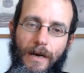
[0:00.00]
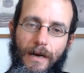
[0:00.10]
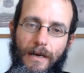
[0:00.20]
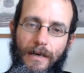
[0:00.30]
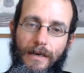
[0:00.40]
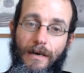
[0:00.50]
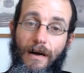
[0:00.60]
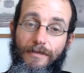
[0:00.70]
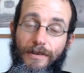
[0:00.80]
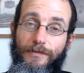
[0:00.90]

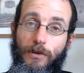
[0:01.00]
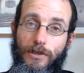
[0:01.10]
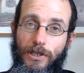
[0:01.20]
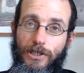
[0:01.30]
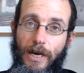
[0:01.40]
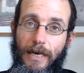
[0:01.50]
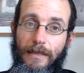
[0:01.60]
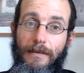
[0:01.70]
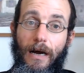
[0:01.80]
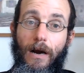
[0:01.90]
of the future
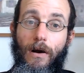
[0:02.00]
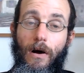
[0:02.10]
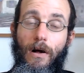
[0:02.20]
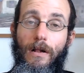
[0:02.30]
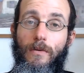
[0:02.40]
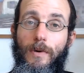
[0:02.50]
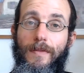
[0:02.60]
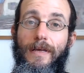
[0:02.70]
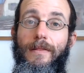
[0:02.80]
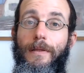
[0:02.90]
child are all
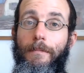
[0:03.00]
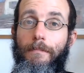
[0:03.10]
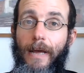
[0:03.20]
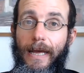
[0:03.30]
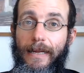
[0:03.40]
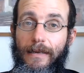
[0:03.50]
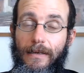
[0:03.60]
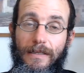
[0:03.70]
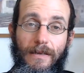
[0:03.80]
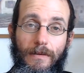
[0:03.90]
within the man,
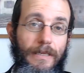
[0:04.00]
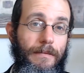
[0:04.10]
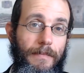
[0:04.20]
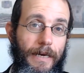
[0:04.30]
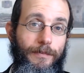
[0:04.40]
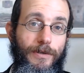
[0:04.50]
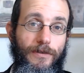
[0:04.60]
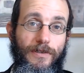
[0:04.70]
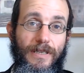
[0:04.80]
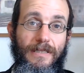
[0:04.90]
because only the man
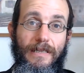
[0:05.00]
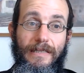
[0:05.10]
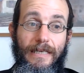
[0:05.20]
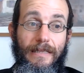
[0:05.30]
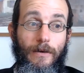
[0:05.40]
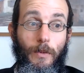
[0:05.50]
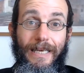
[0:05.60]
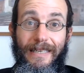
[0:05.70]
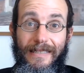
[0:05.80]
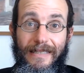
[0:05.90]
produces a seed that we
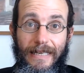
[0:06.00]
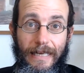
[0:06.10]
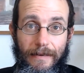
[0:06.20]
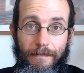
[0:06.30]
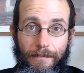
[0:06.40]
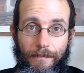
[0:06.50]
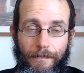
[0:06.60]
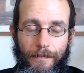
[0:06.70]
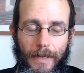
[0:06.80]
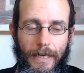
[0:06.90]
can see.
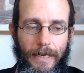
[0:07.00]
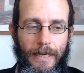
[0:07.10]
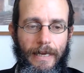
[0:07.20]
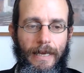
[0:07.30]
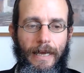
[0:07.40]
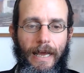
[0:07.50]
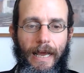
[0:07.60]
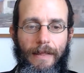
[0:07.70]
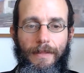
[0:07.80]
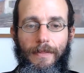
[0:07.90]

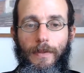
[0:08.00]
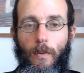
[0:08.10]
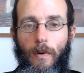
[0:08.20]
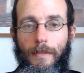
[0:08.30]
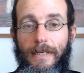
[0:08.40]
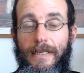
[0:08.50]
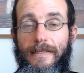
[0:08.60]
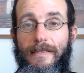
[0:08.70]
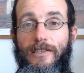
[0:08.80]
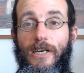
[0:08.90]
And then the woman
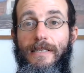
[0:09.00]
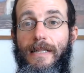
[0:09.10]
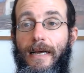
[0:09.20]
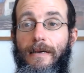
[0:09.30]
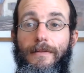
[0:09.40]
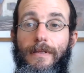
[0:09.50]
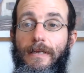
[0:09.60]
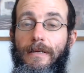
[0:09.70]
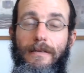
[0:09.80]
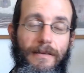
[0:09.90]
is just like
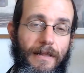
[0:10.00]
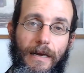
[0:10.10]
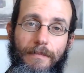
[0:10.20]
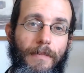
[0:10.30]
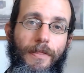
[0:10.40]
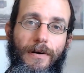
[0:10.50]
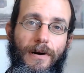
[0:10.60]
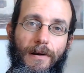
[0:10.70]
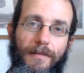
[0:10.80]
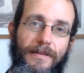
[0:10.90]
Mother
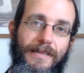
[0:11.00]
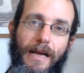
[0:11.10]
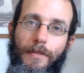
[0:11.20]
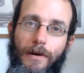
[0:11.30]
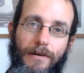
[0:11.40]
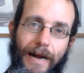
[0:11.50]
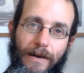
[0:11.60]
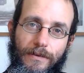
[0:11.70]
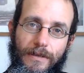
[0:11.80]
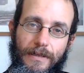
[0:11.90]
Earth. It's like the
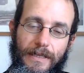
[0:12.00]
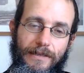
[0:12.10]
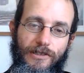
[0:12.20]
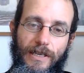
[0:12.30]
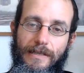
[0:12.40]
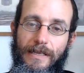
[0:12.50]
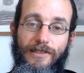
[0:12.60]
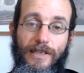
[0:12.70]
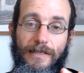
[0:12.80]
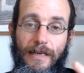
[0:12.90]
ground. It's
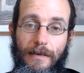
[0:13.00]
just